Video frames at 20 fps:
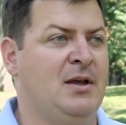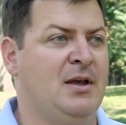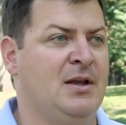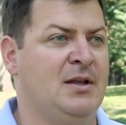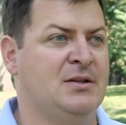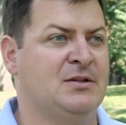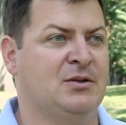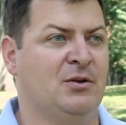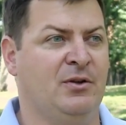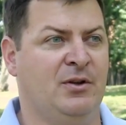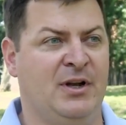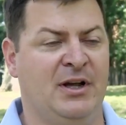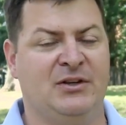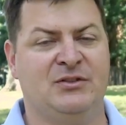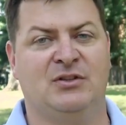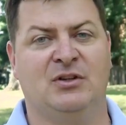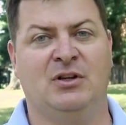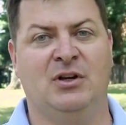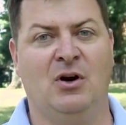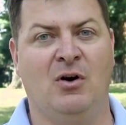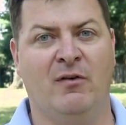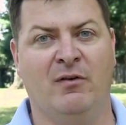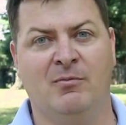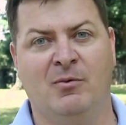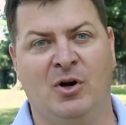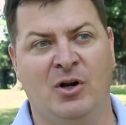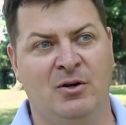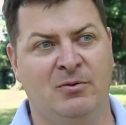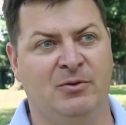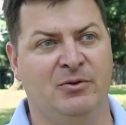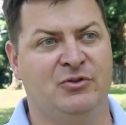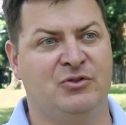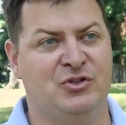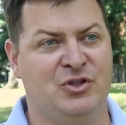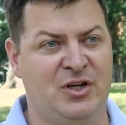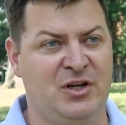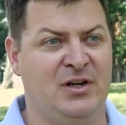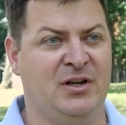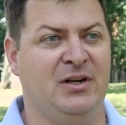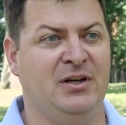And so the next thing you know, everybody was
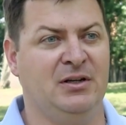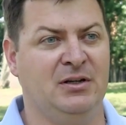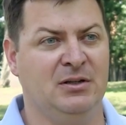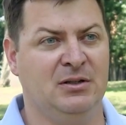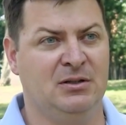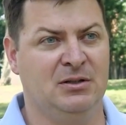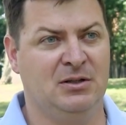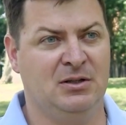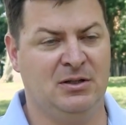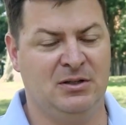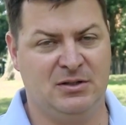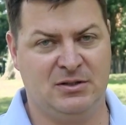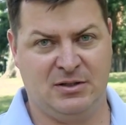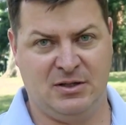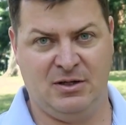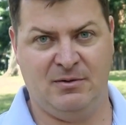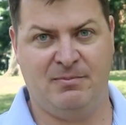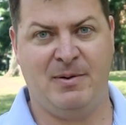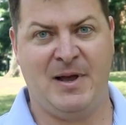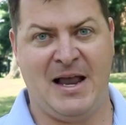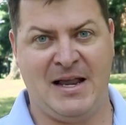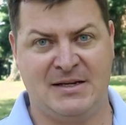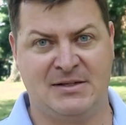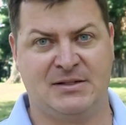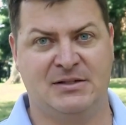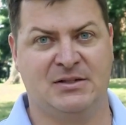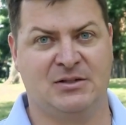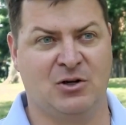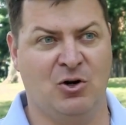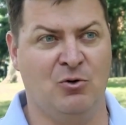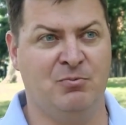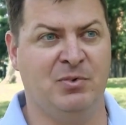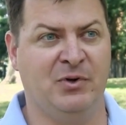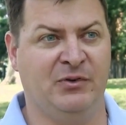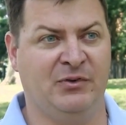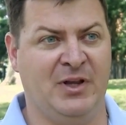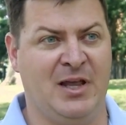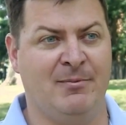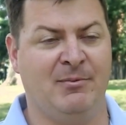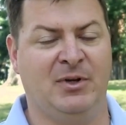cheating to pass the scope
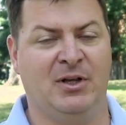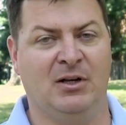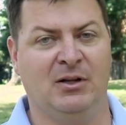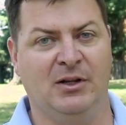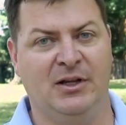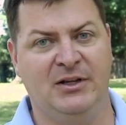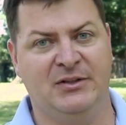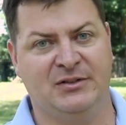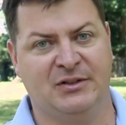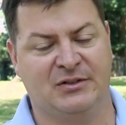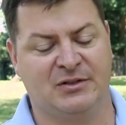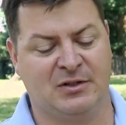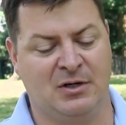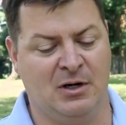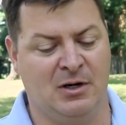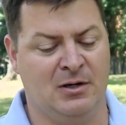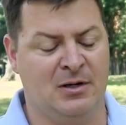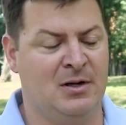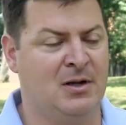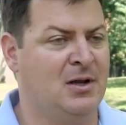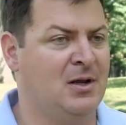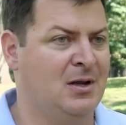exam and get a Lasix card.